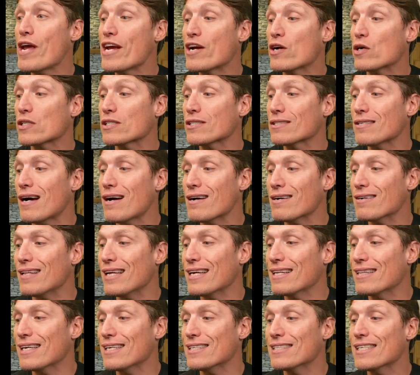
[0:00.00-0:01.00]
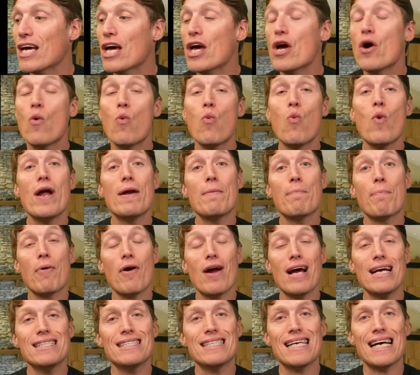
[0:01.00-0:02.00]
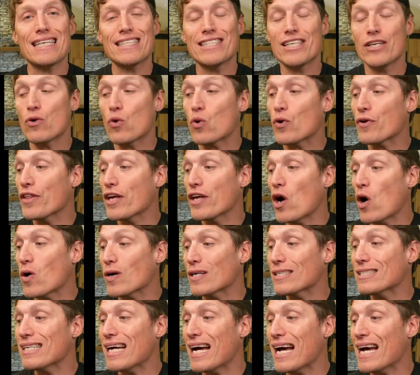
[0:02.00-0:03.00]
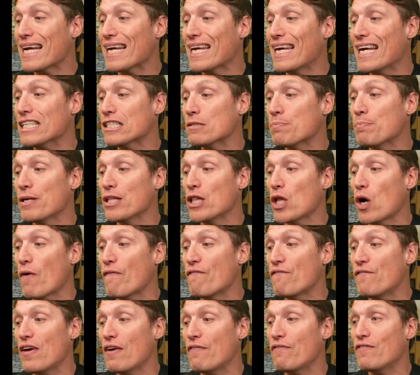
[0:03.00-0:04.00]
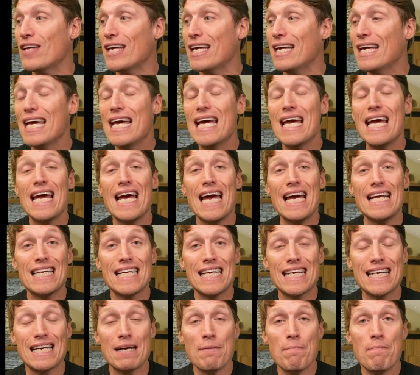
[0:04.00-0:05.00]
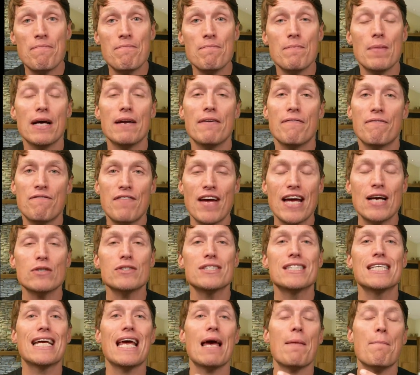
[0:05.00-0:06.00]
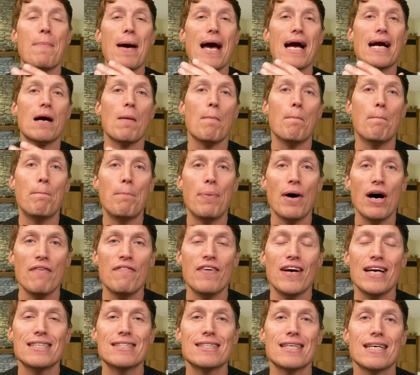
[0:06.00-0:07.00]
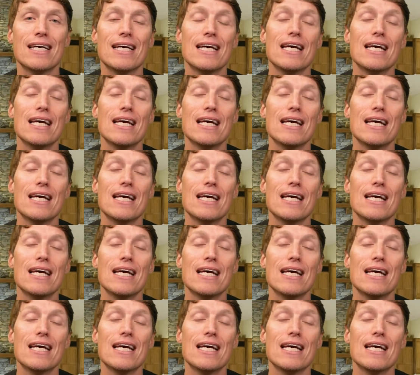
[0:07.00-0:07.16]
stock like this, when price action or the RSI gets below 50 and fails to get back above it,